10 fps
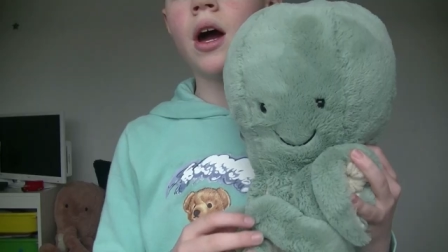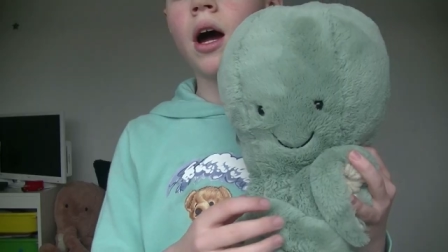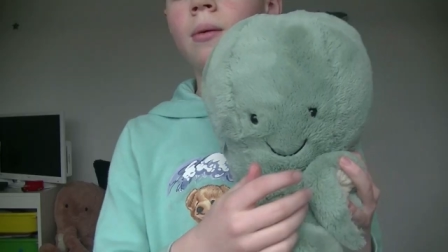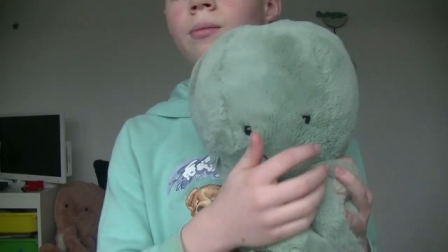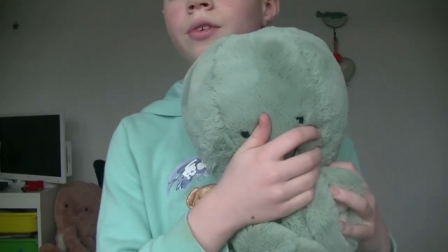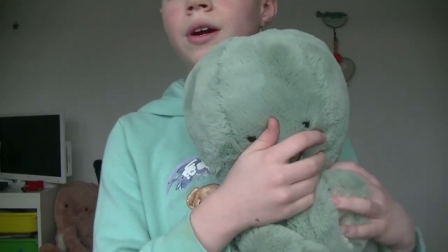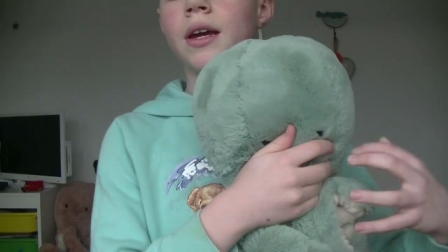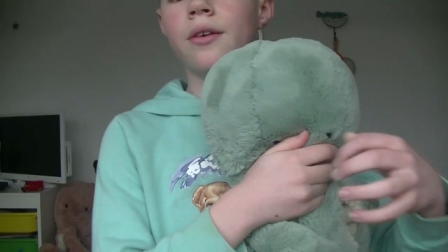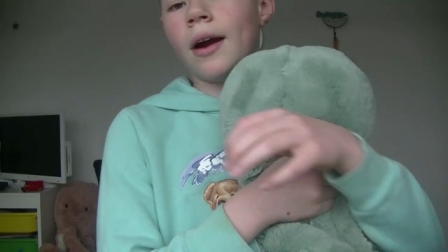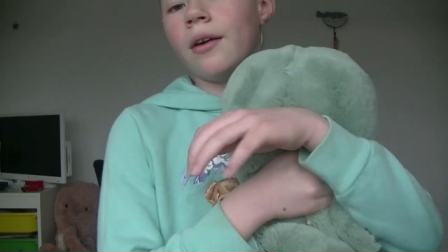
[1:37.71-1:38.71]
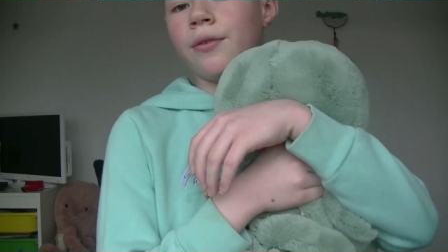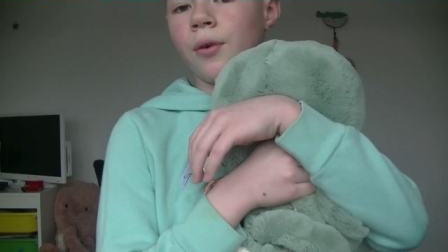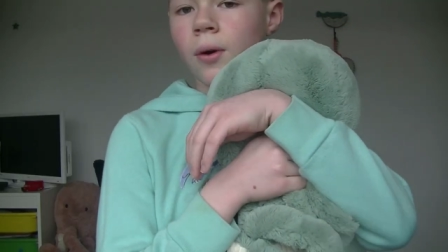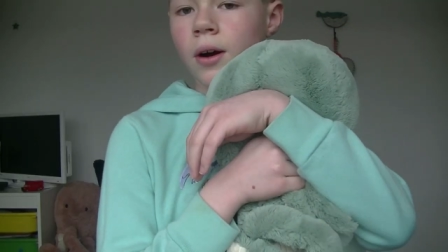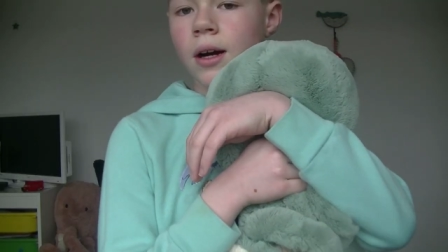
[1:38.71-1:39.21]
Um, really great
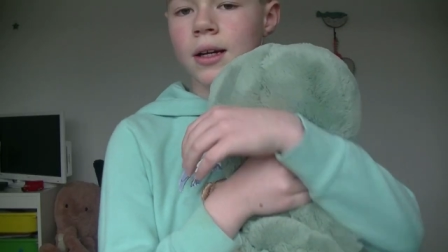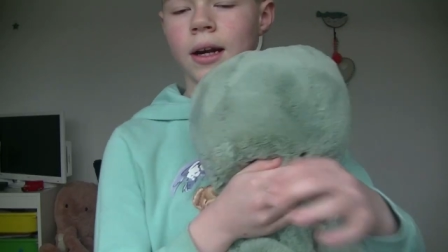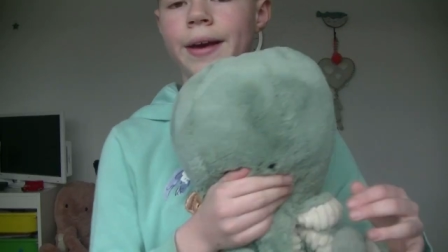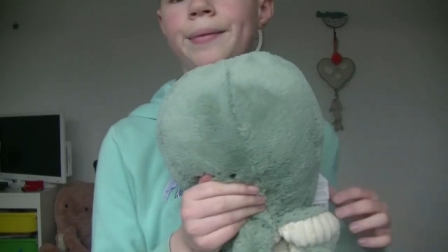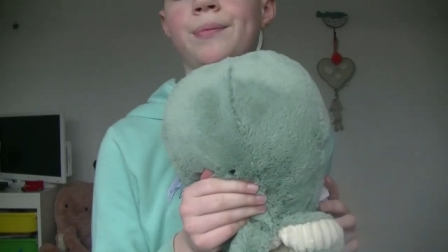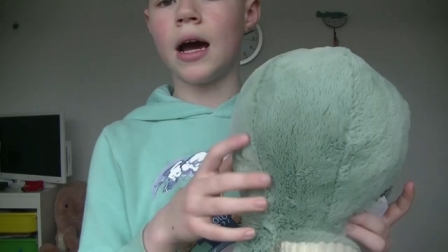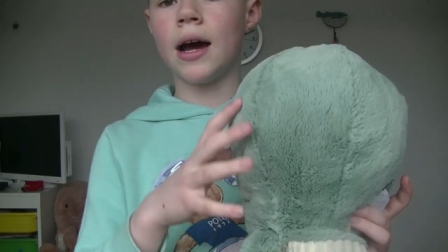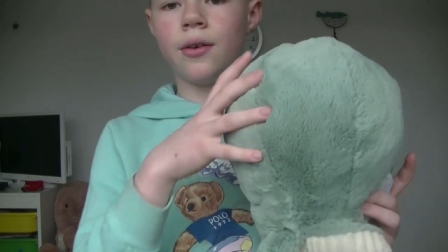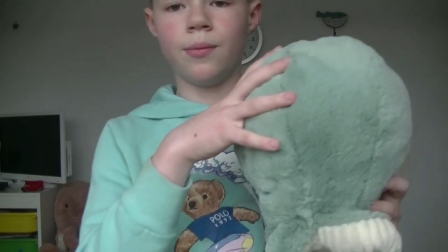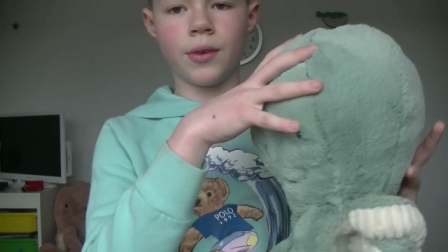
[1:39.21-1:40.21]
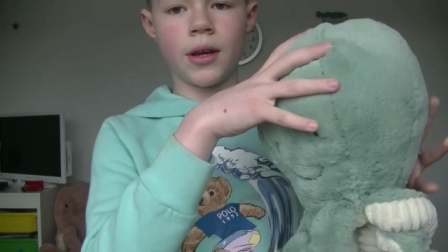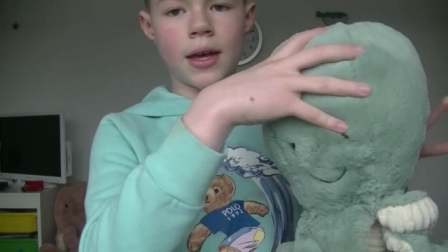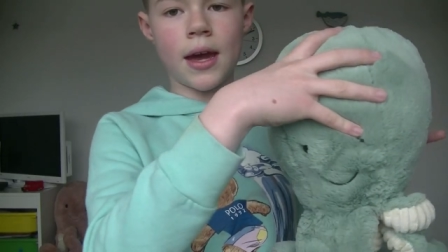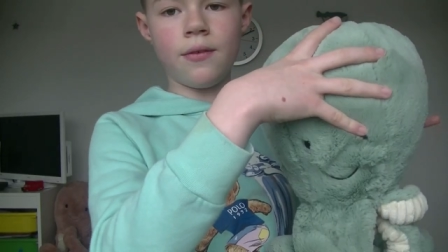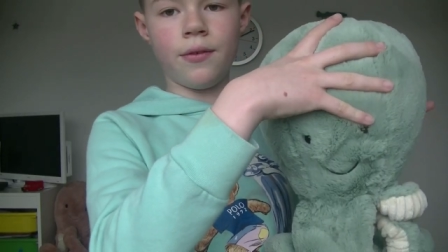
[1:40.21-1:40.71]
for cuddling. Um,
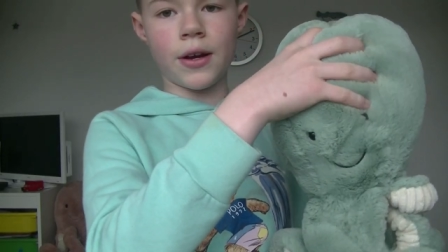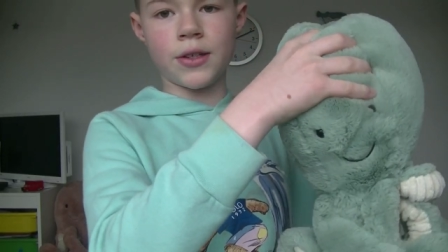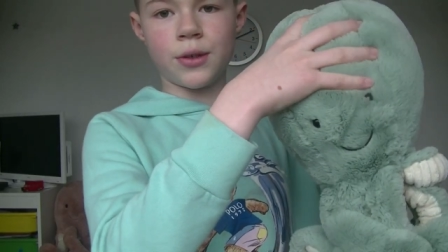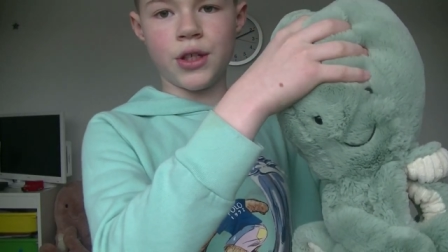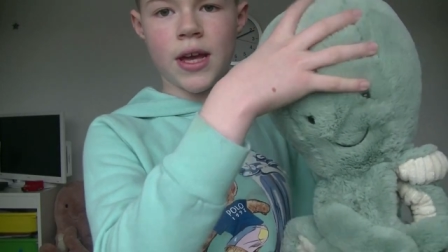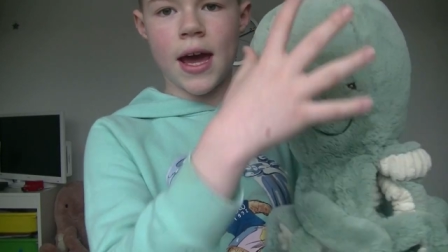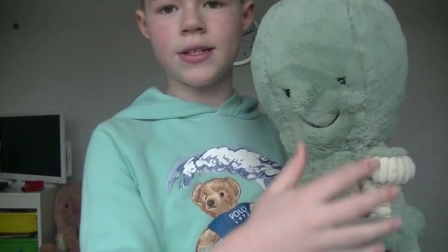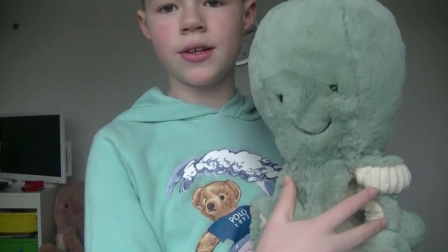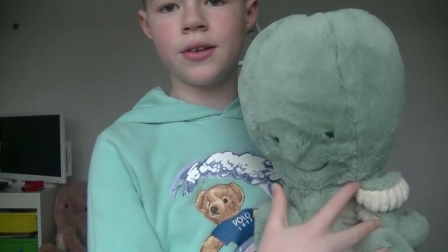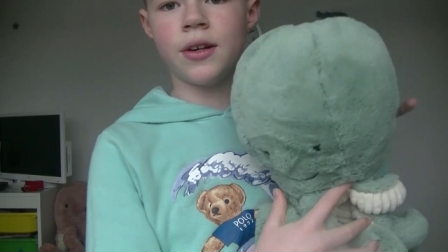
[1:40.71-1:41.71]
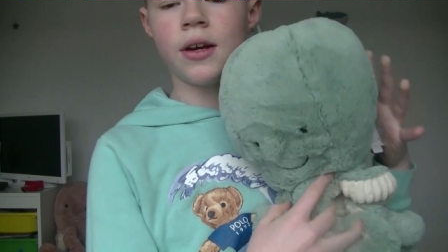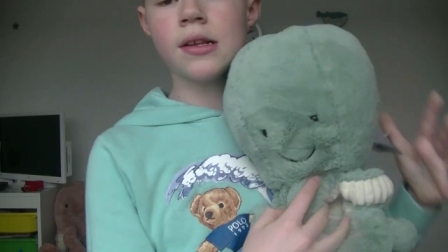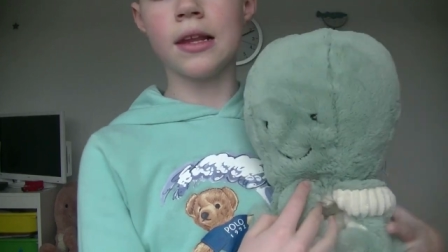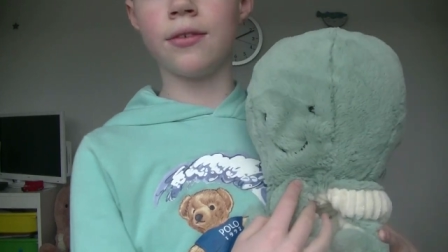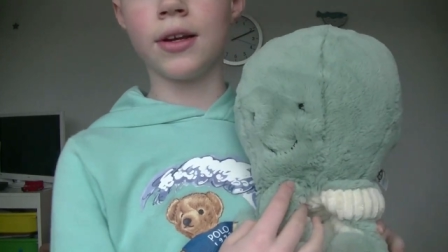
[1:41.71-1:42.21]
again, very squishy head,
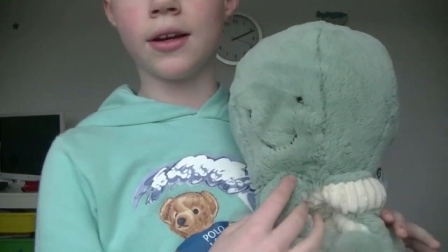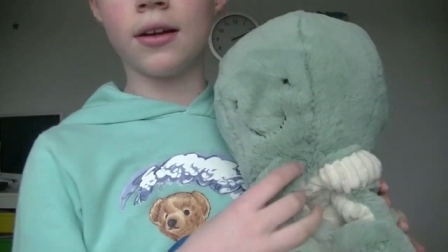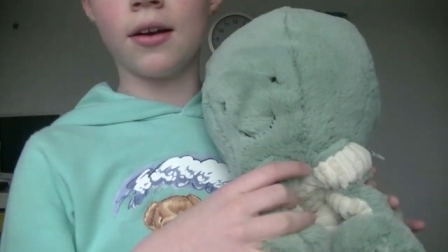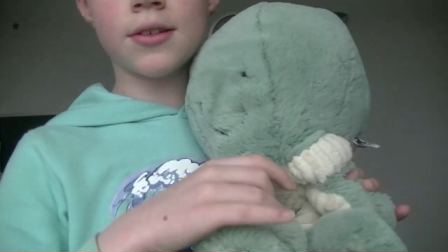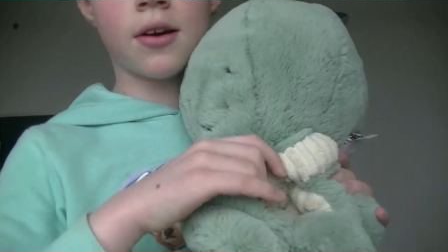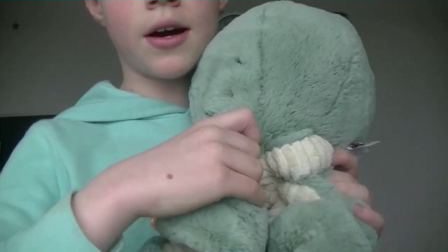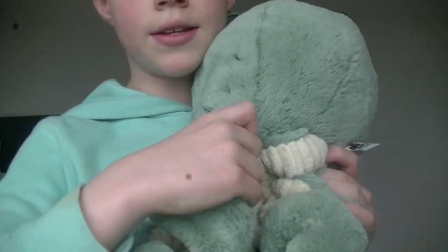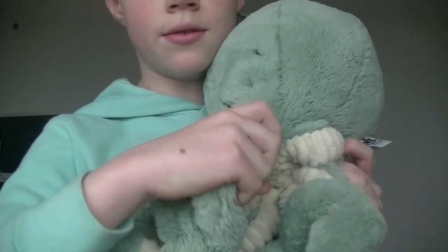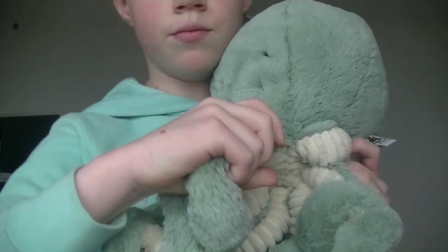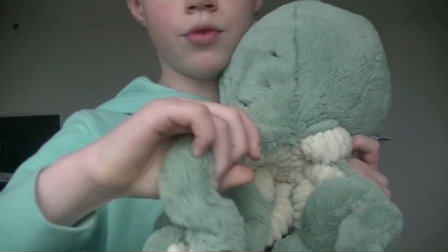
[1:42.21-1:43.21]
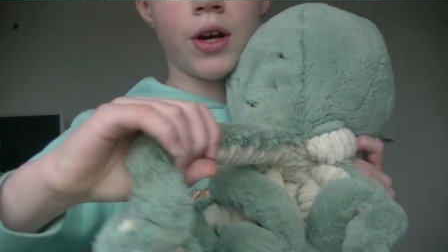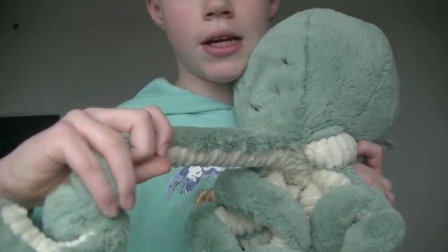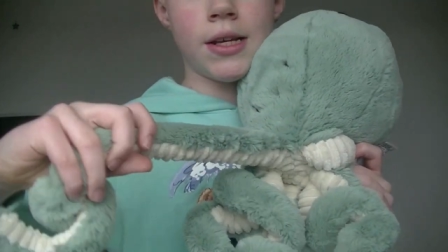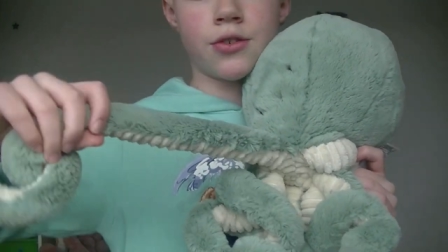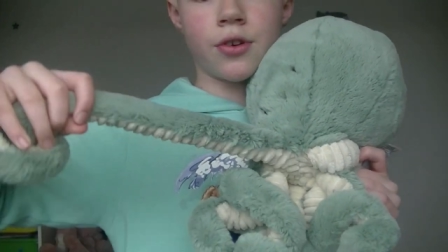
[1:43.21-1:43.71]
lovely glass eyes and
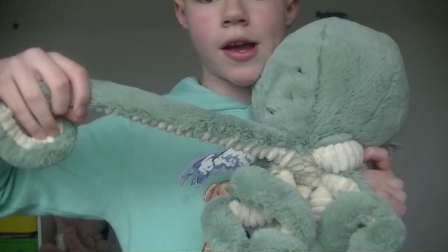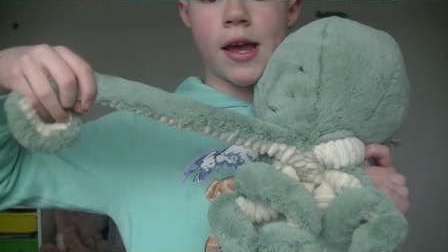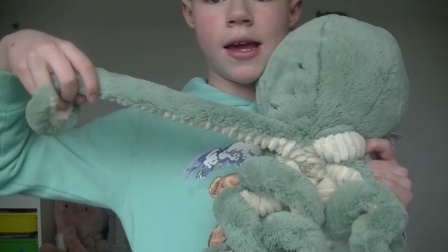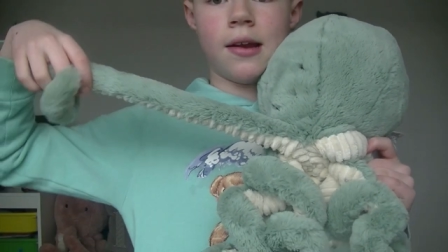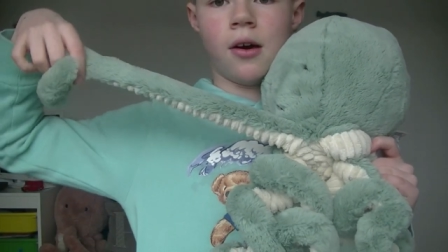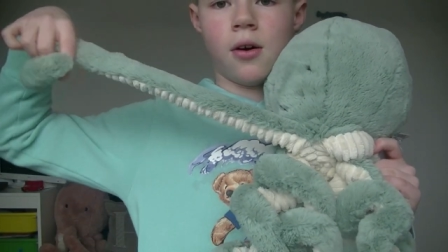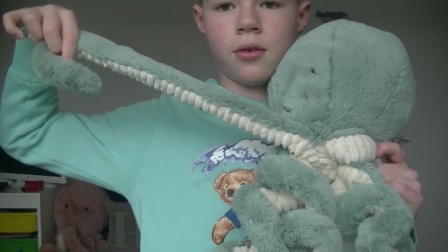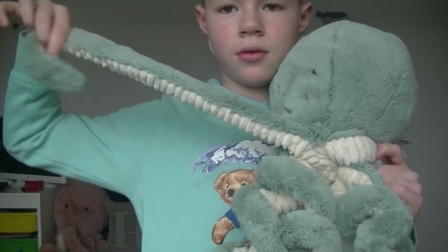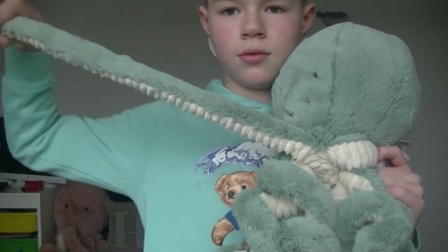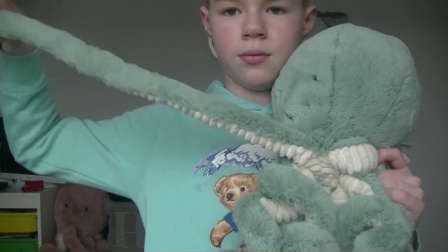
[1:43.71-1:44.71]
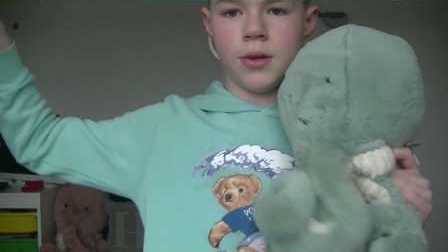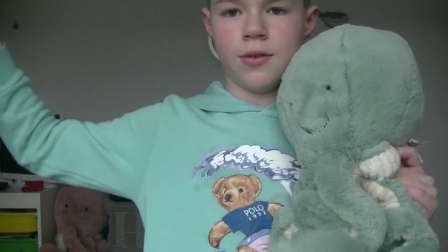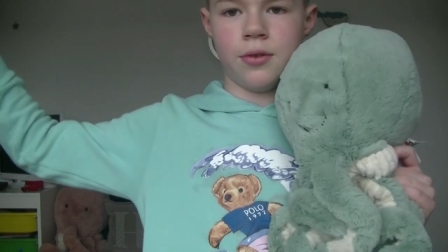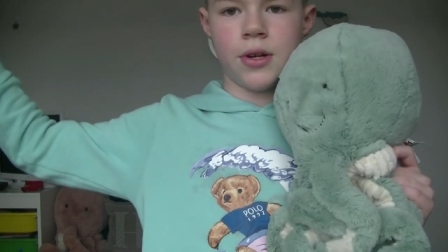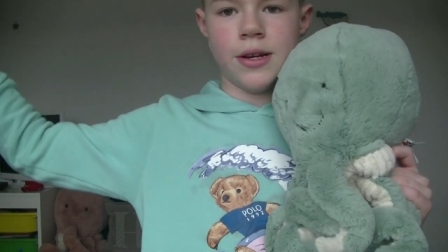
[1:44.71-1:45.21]
really stringy, long,
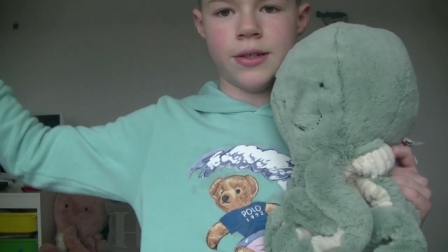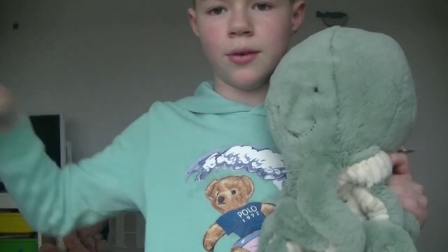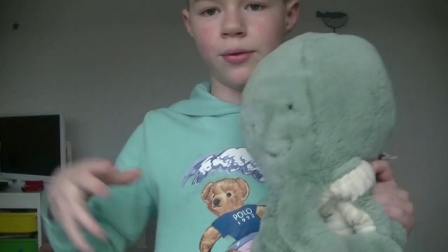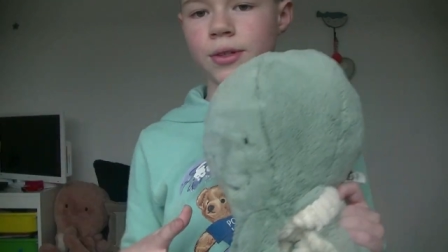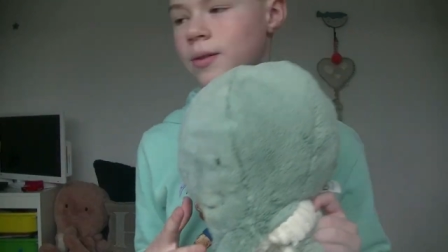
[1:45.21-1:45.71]
beautiful tentacles.